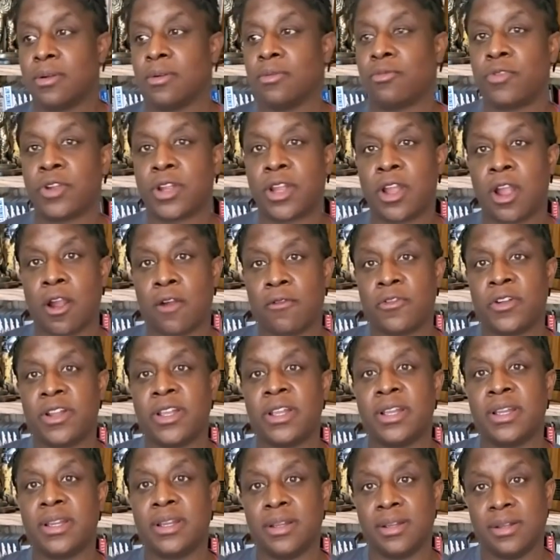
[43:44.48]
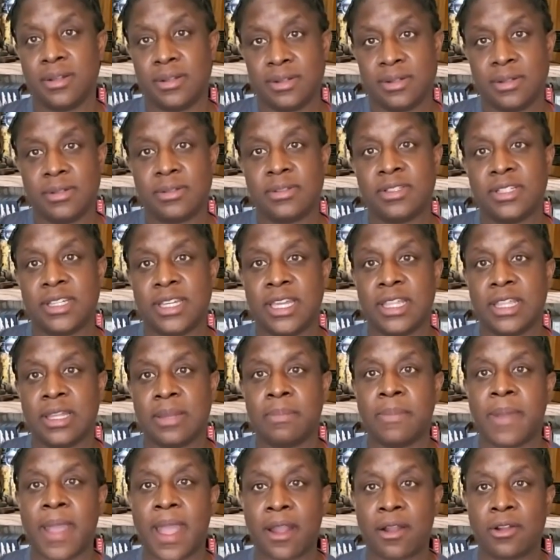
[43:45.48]
recovery,
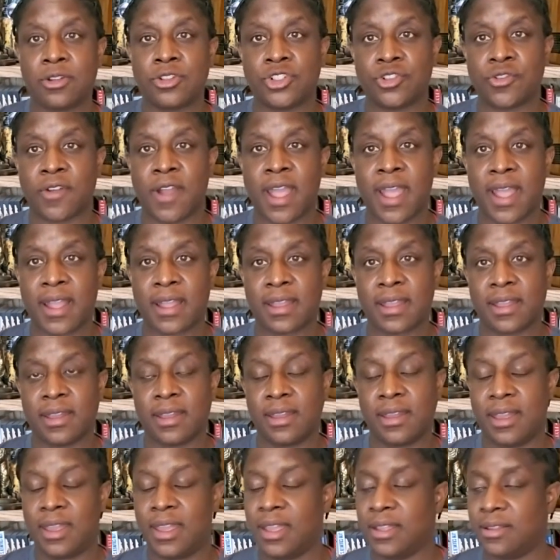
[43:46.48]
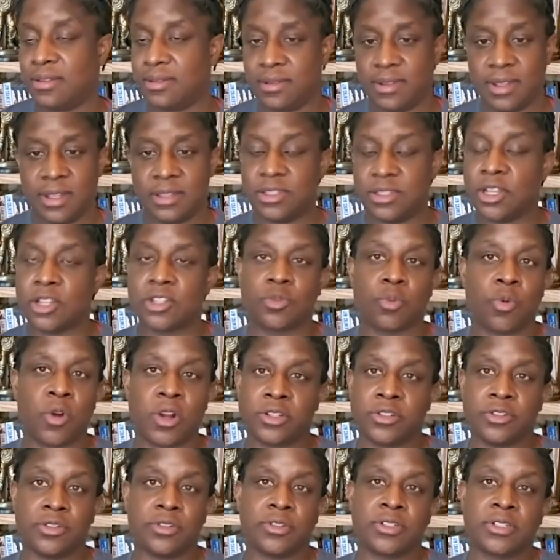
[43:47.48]
getting back on track, it, it does
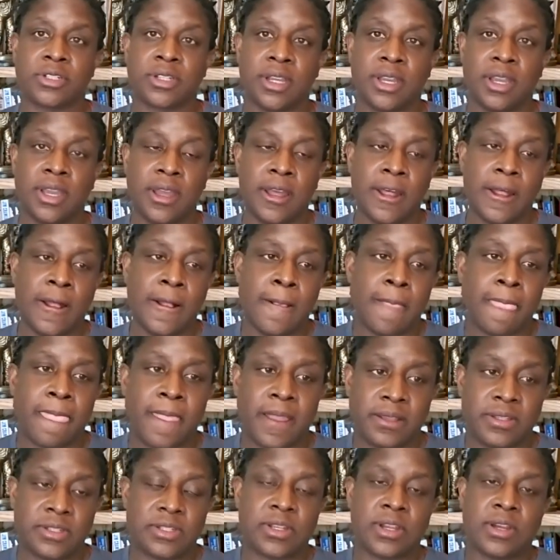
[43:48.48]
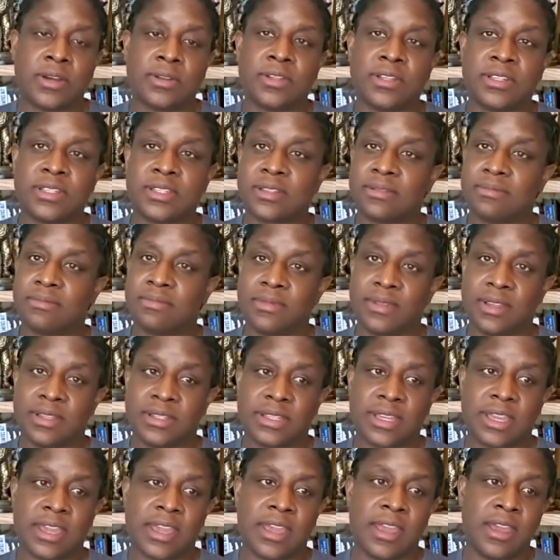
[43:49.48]
wonders. And so this this
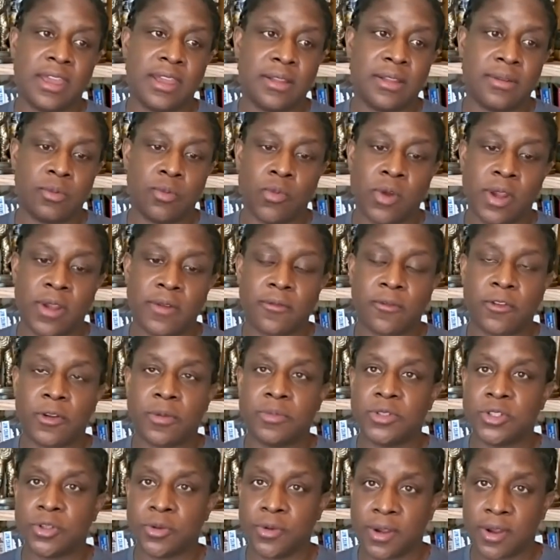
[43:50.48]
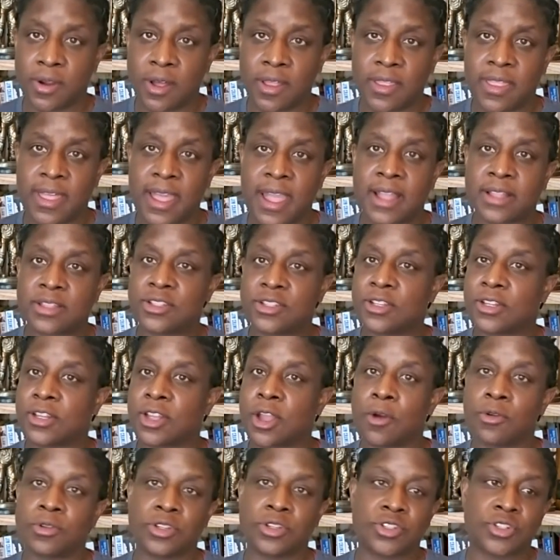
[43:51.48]
kid went from doing all that to
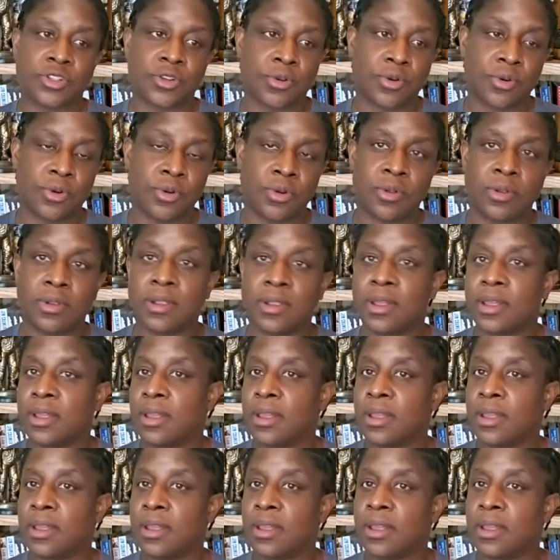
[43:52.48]
going to school,